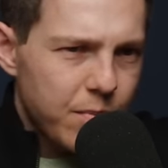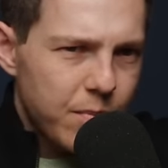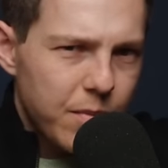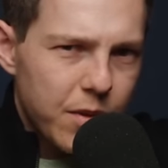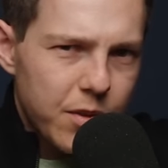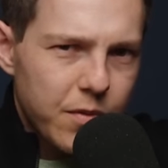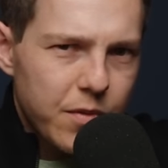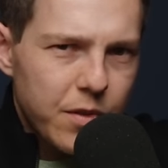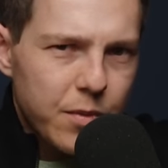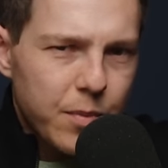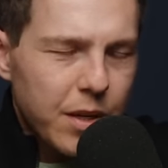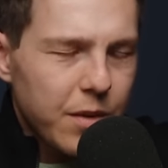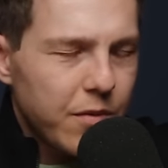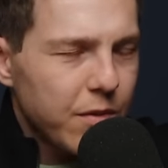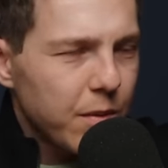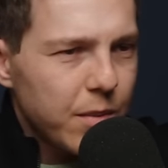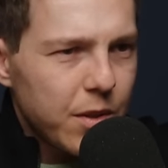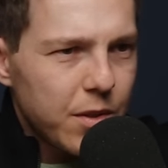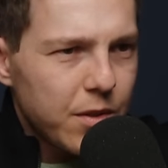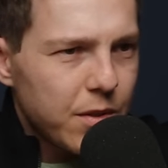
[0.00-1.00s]
most of his money
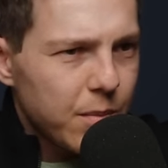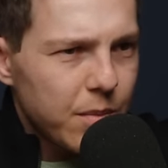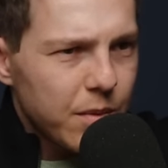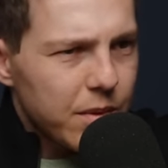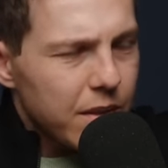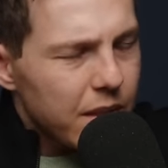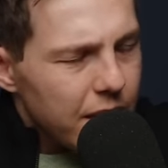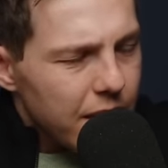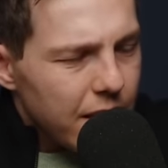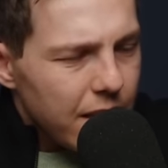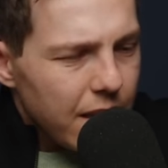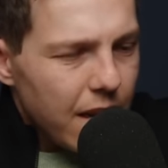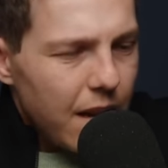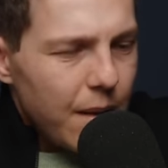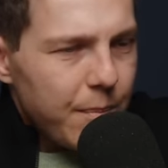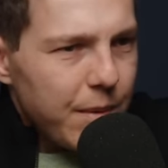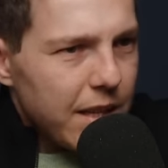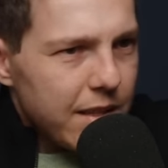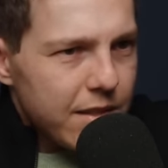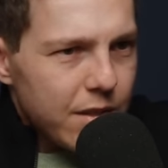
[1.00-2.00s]
from YouTube. But yeah,
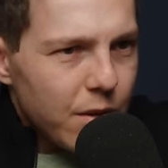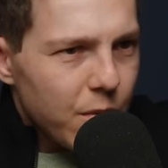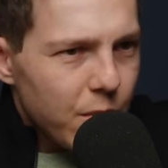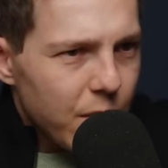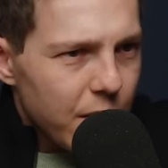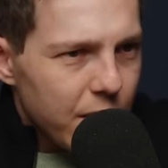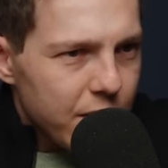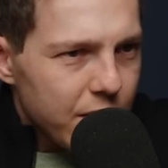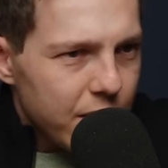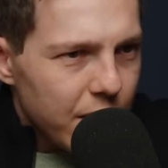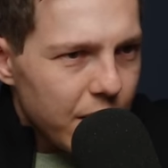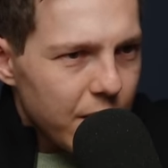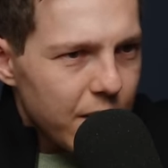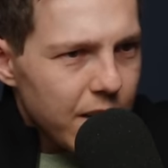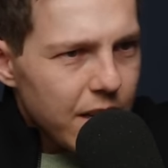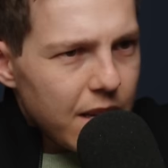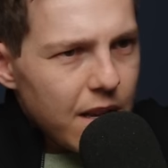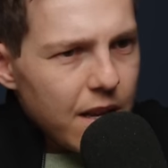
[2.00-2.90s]
I mean that's how it works though.